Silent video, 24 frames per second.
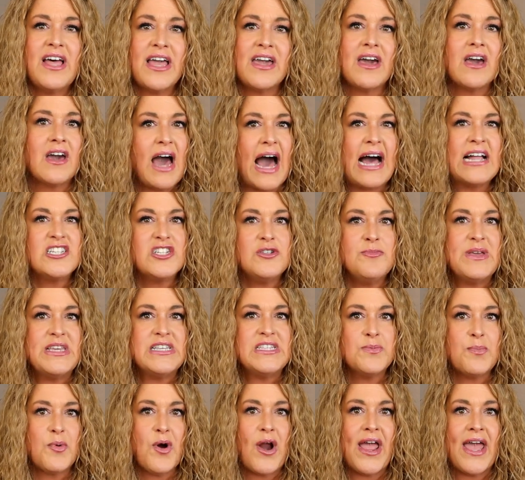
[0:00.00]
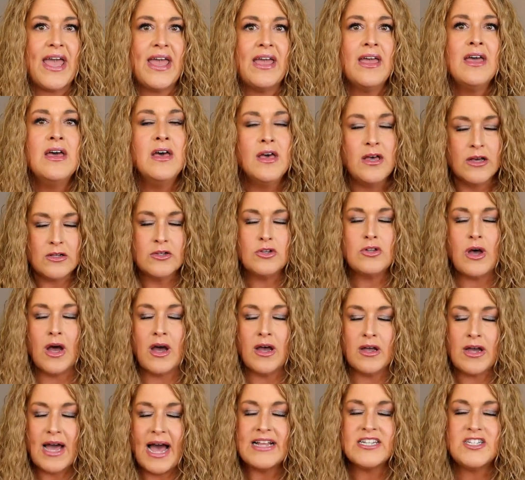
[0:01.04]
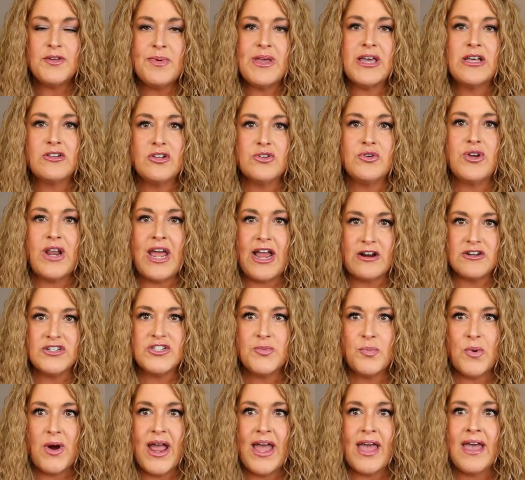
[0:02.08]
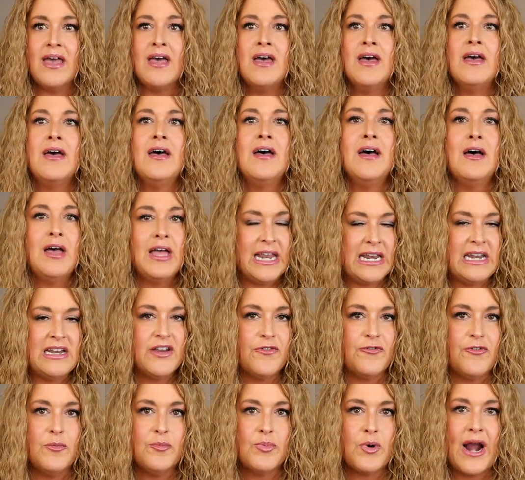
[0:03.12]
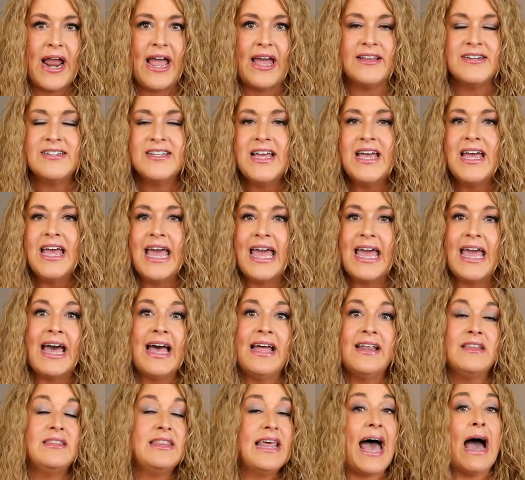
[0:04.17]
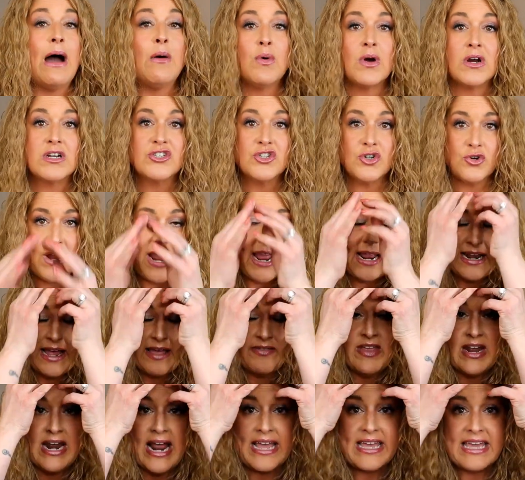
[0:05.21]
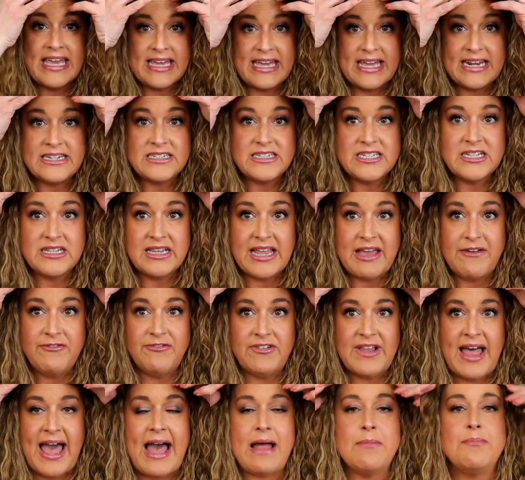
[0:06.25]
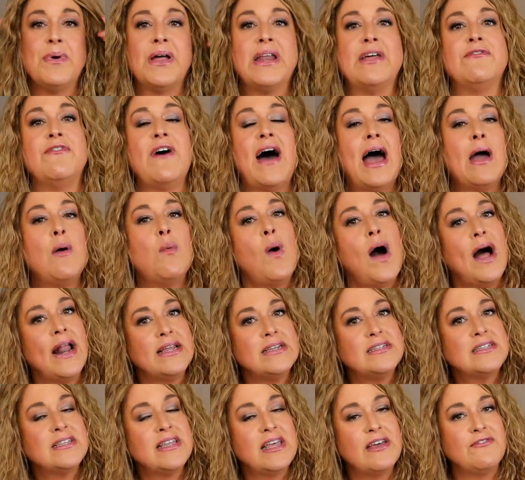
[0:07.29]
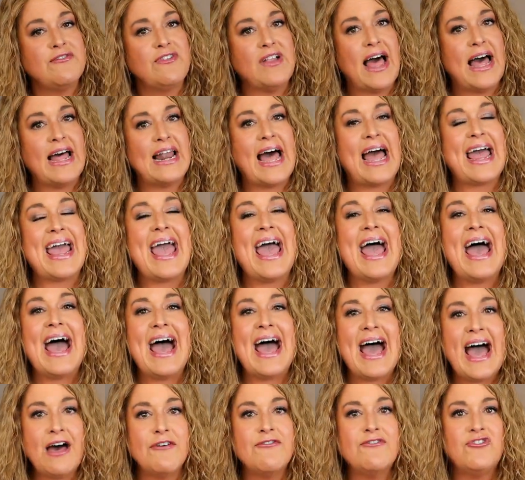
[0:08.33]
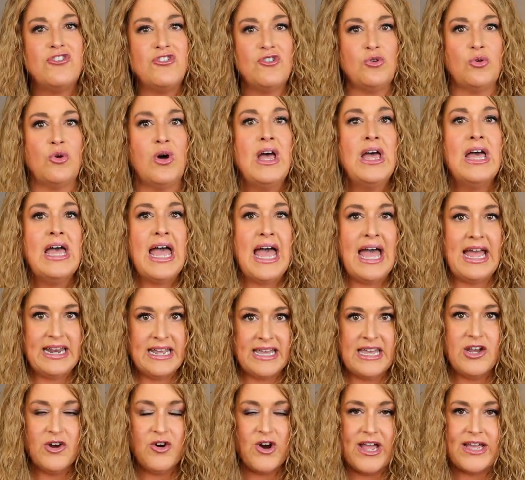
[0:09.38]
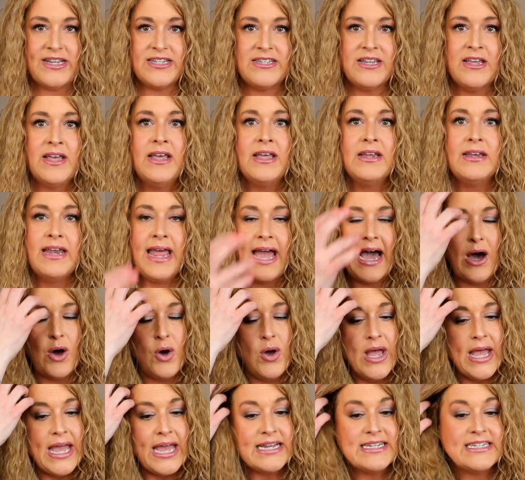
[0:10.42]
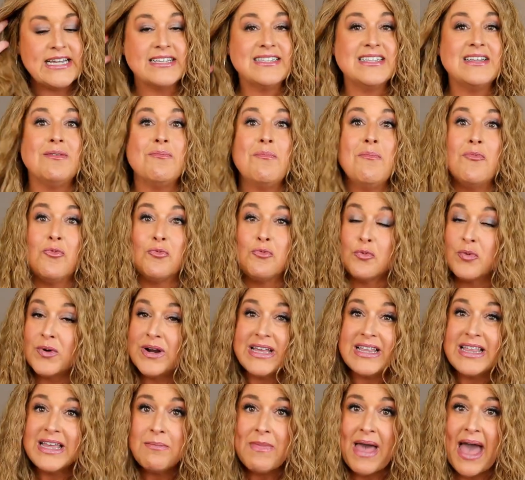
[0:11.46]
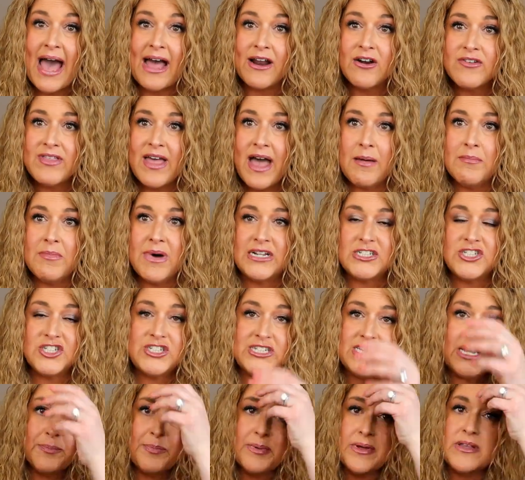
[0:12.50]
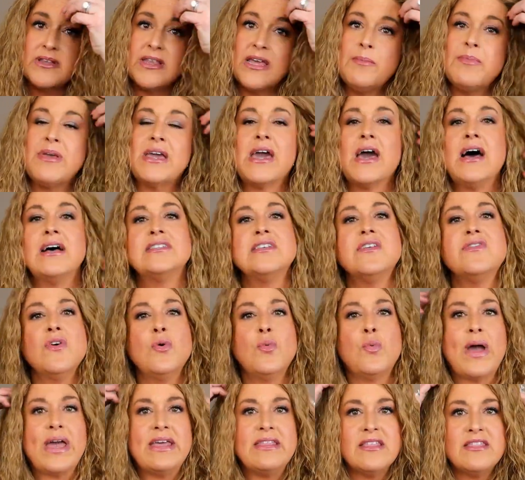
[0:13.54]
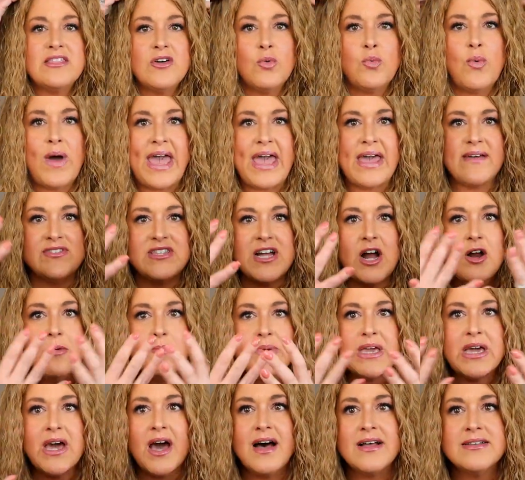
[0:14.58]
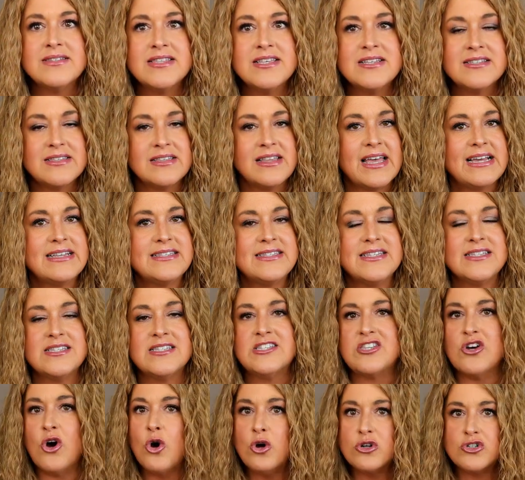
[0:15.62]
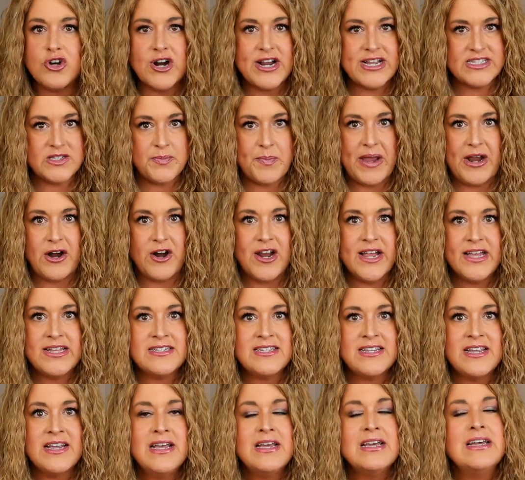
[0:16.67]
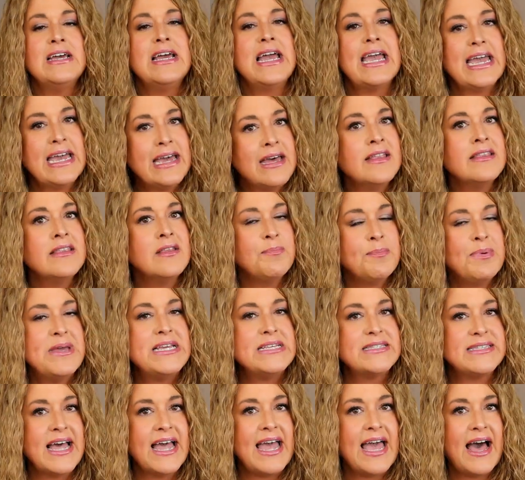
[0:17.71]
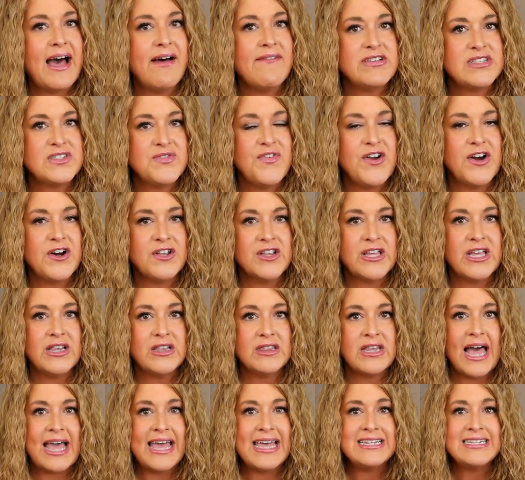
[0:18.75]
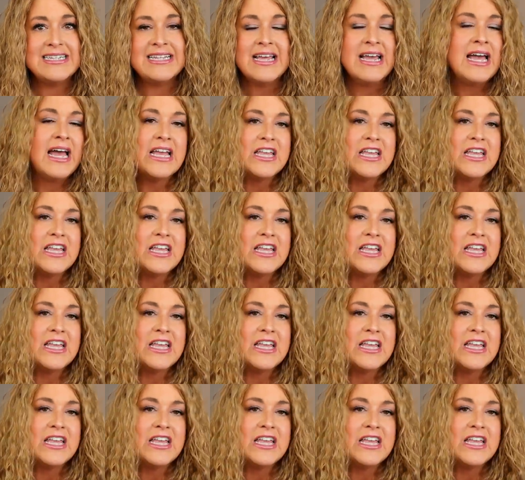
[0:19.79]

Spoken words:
of like a got-to-be spray, got-to-be glued hairspray in a different brand. And that works great, and then I can get it to lay flat. But if I want it to lay flat, I have to adhere it. Now, it doesn't really matter that much typically because of the way that the waves are and because this lace is so transparent and the piece I have is fairly light,